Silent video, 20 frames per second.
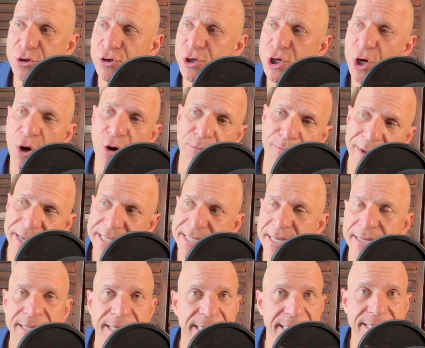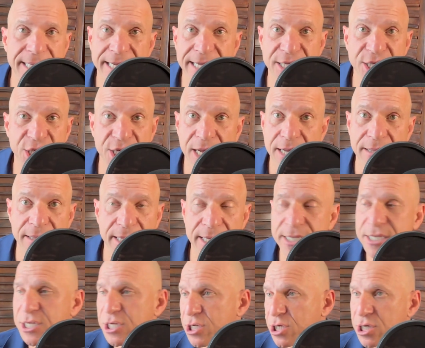chart, basically it's like a
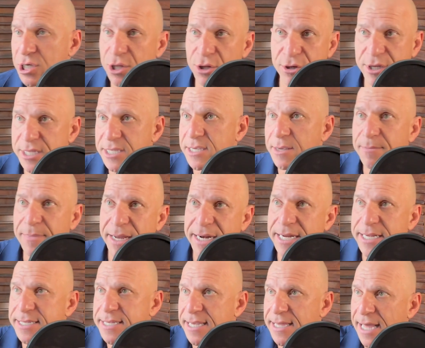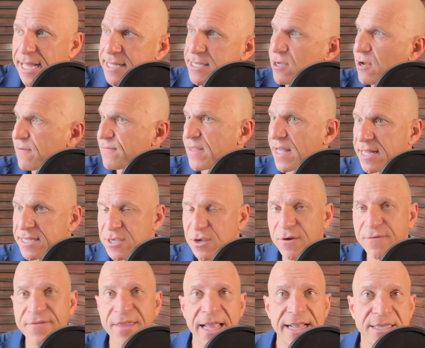checklist. You just look at somebody and say that's off, that's
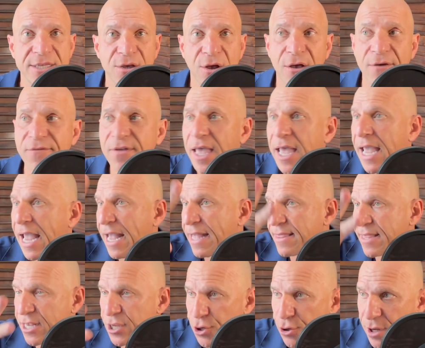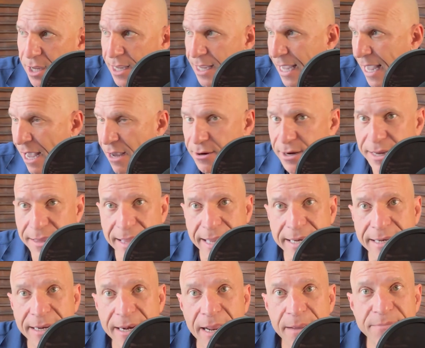off, that's off, and then you can calculate
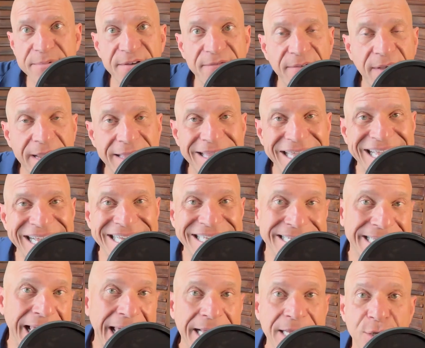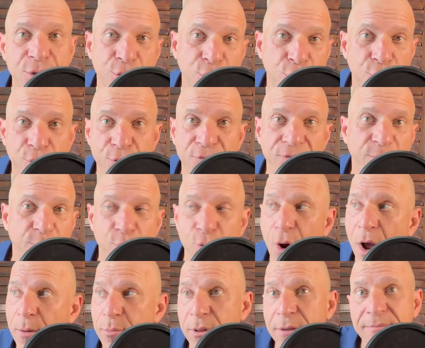it up to find the exact nerve
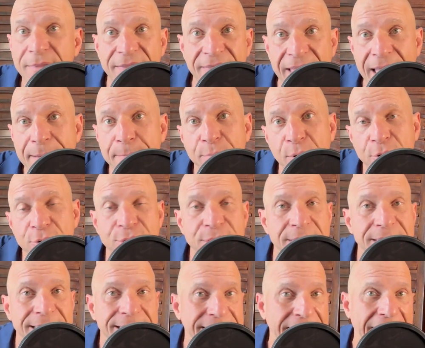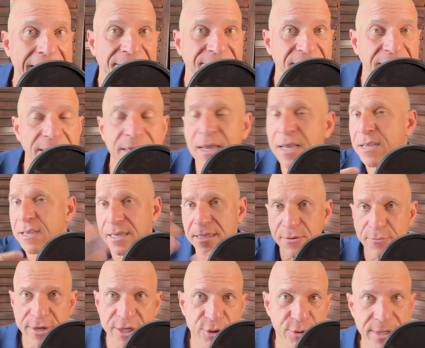problem that person is having, and then
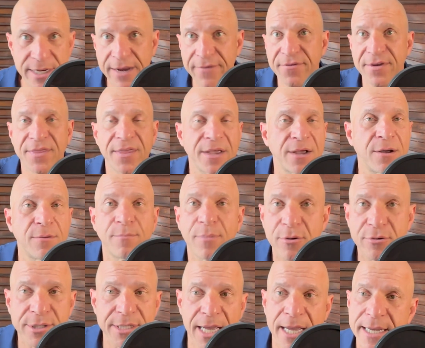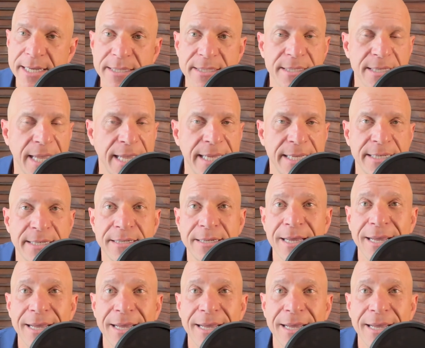we treat everything on both sides, and